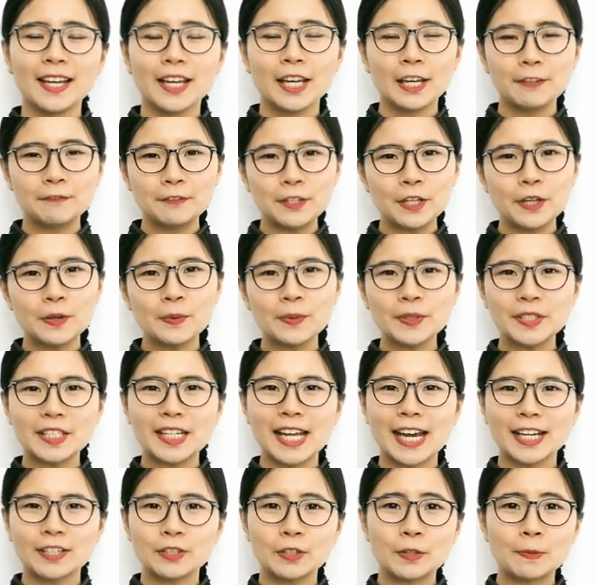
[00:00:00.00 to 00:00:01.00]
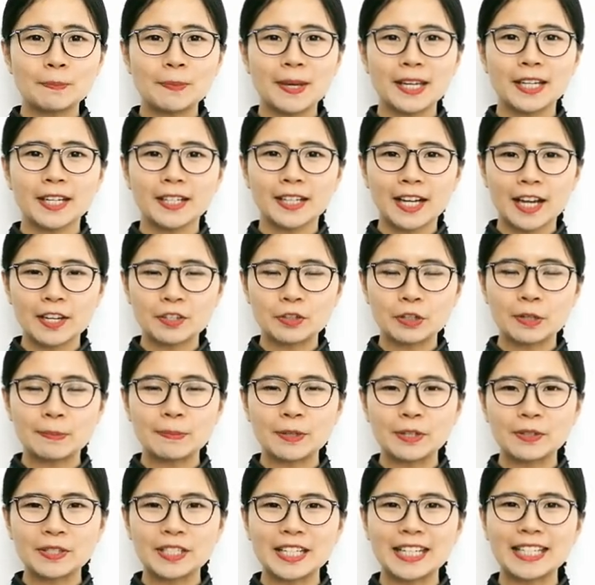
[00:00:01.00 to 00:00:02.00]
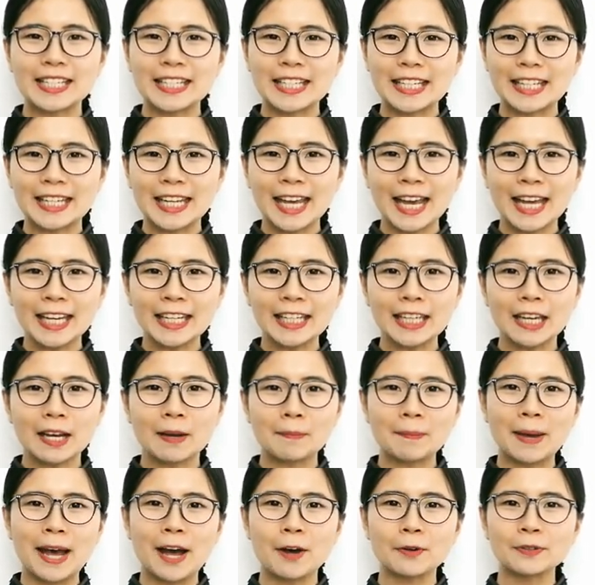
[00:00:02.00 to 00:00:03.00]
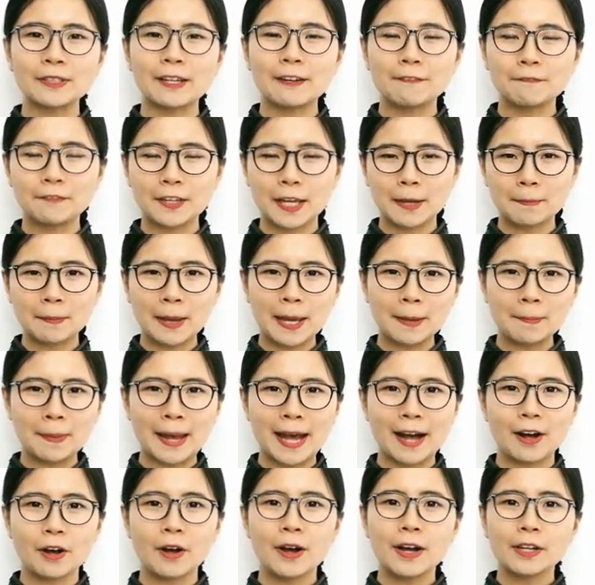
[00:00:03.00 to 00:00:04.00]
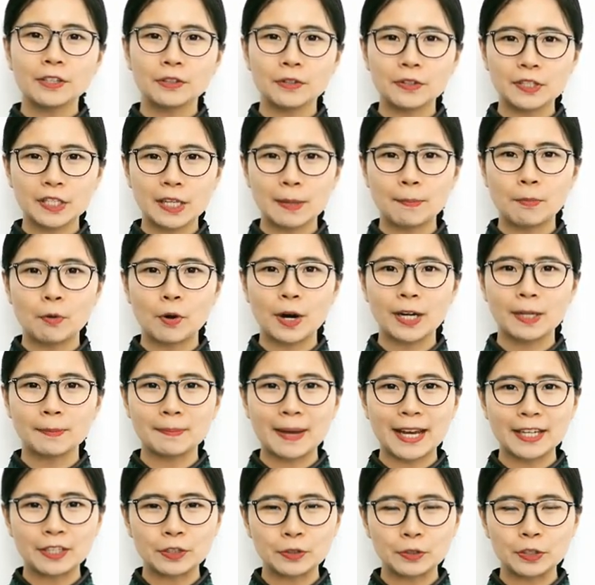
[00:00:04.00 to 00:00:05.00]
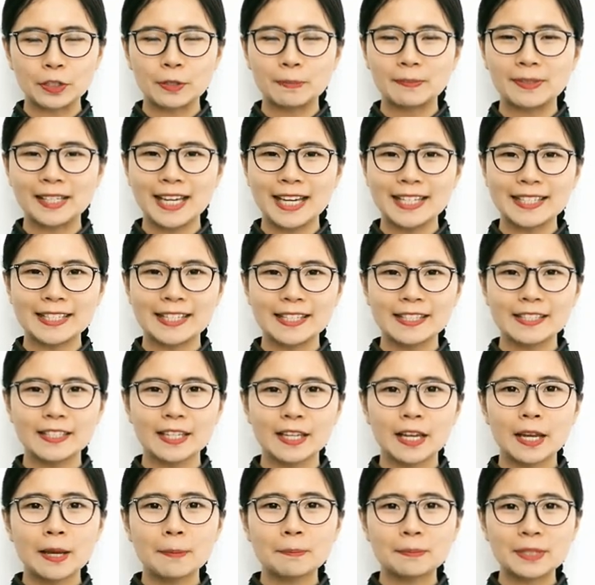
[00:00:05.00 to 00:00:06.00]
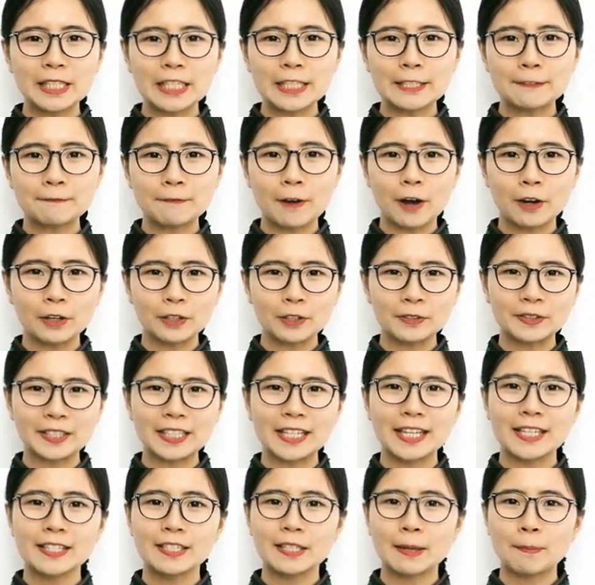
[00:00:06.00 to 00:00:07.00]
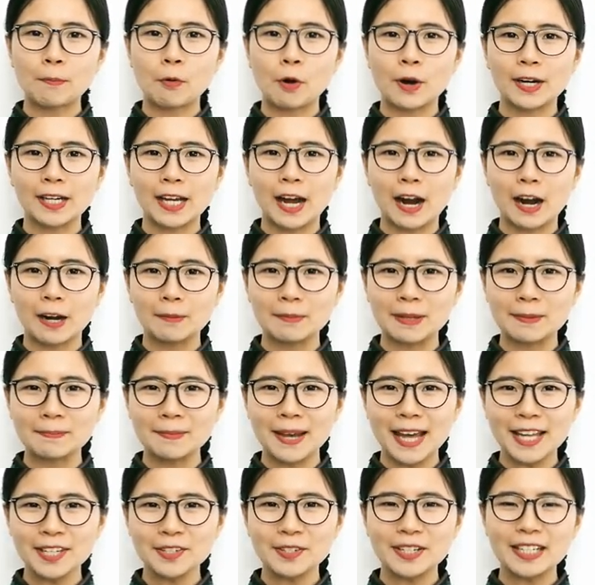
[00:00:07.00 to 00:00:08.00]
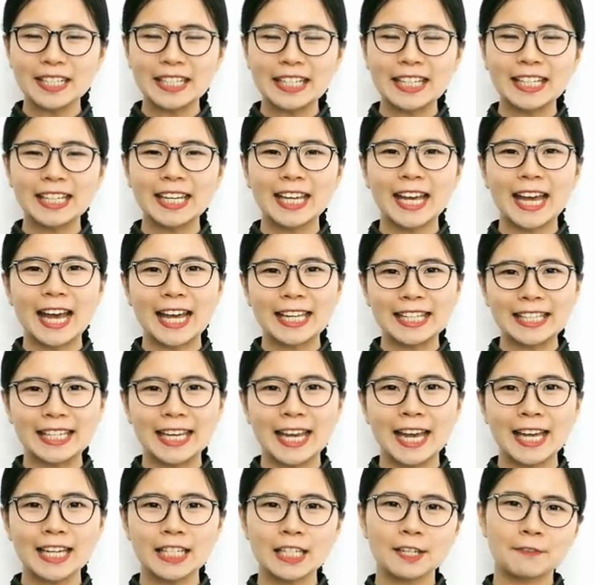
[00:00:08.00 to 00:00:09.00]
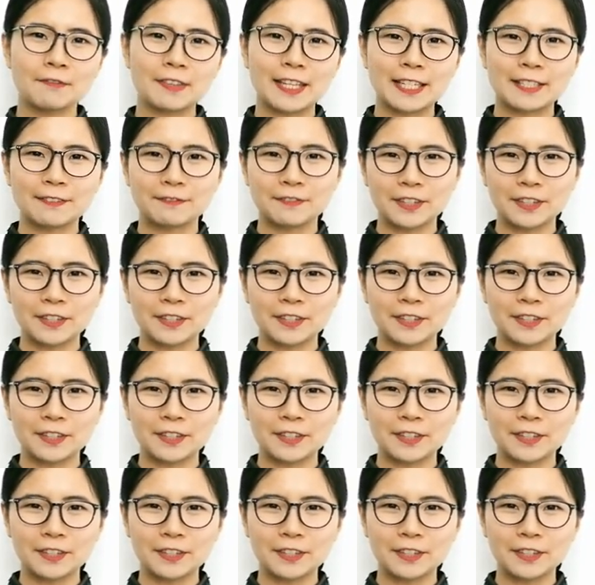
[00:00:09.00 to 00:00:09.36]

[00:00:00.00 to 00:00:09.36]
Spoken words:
If you would like to make a contribution in any amount via PayPal to support my YouTube lessons, please follow the Support Harbin Mandarin link at the end of this